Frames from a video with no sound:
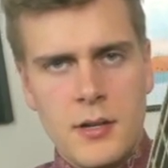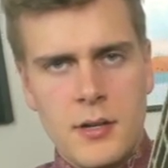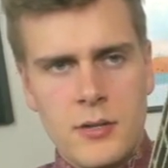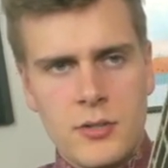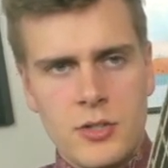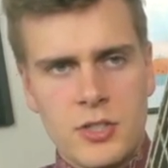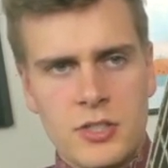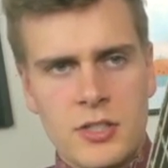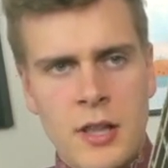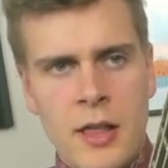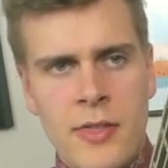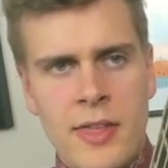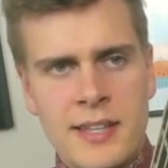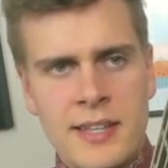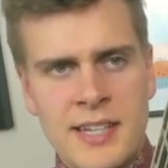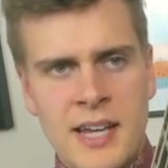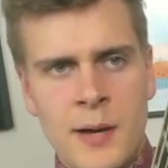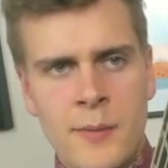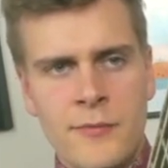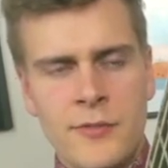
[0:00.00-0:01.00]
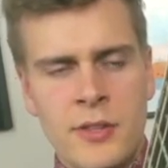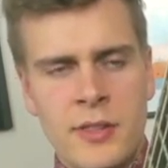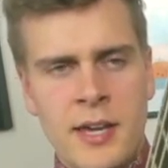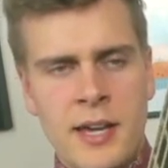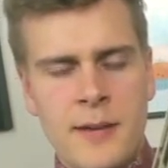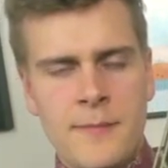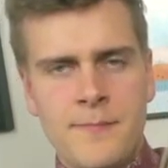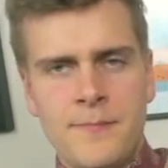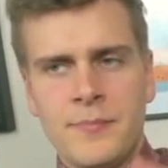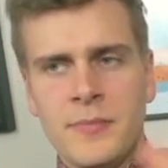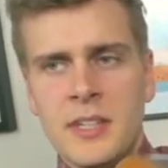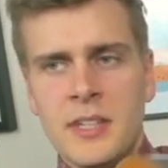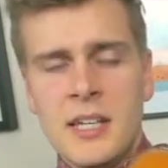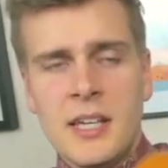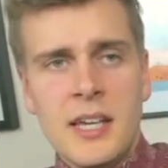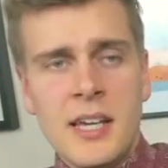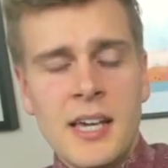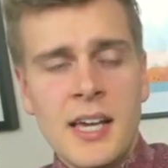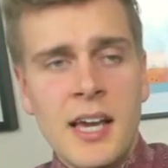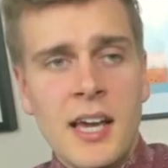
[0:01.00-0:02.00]
Just slow that down for you there.
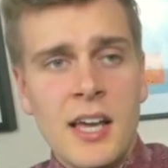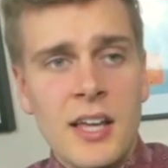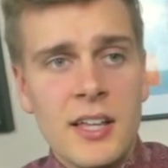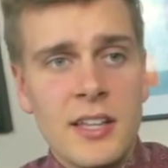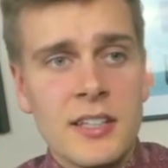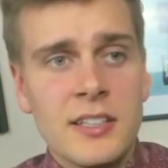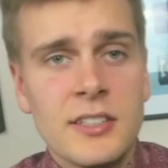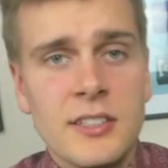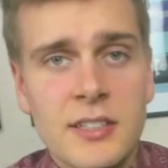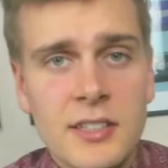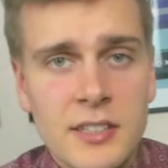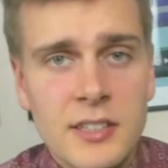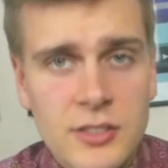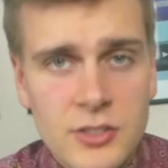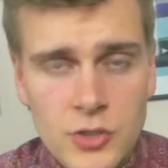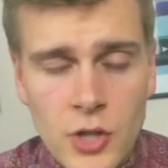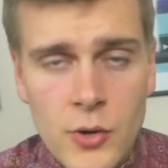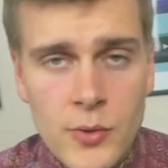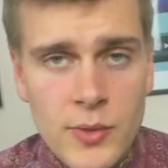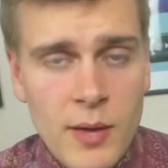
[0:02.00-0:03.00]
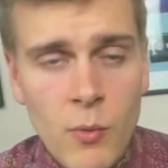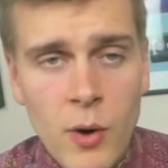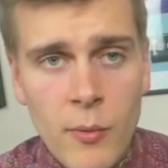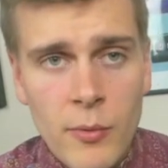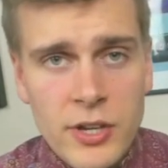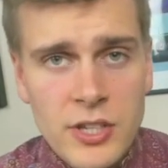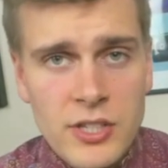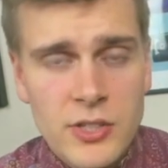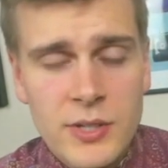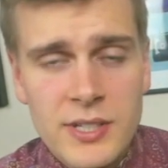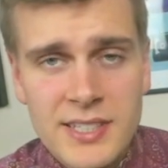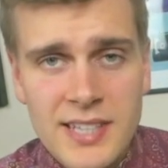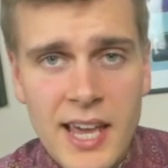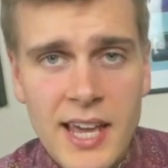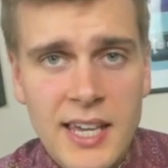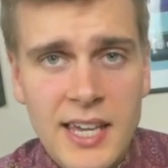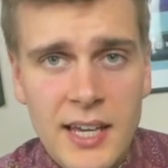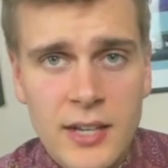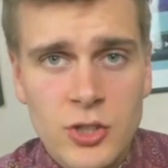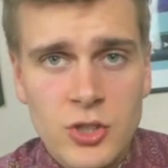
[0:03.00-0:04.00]
So then what we need to do is
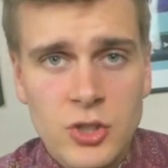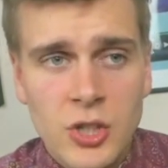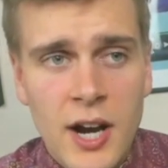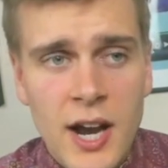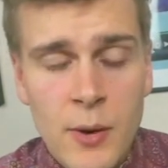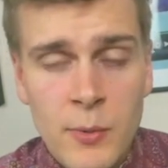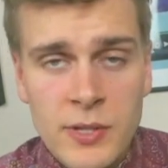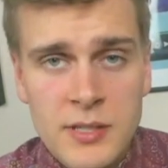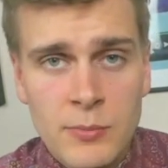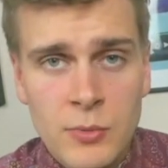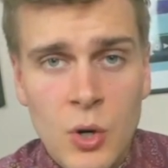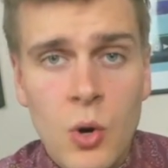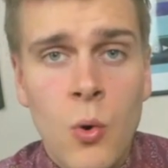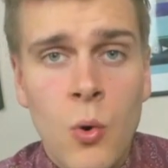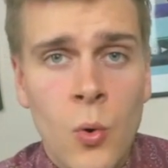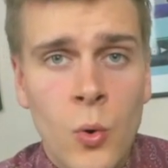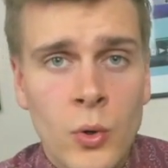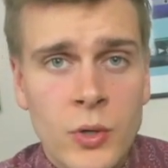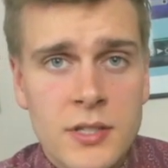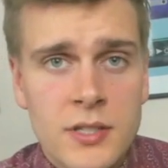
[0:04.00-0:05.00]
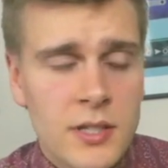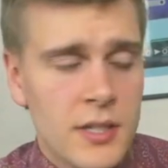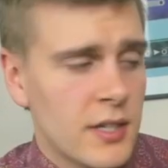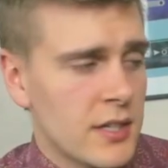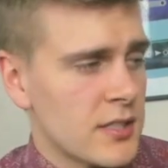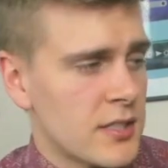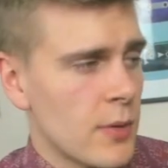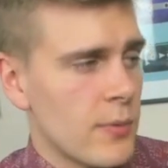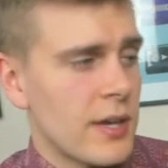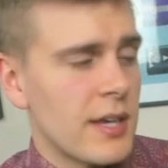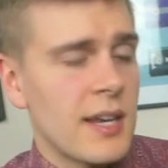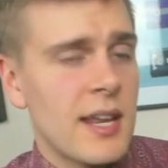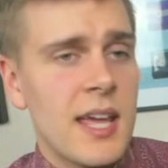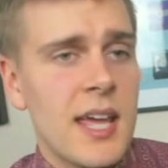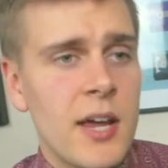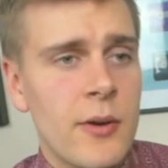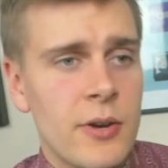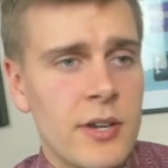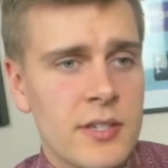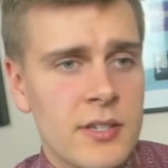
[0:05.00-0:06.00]
take it and try it with some chords so we can
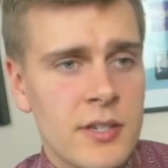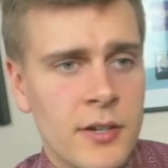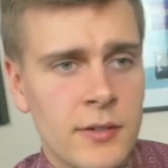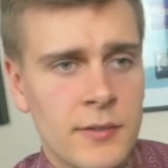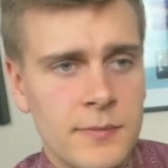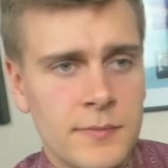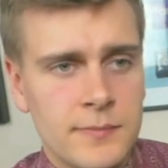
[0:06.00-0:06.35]
hear it. So,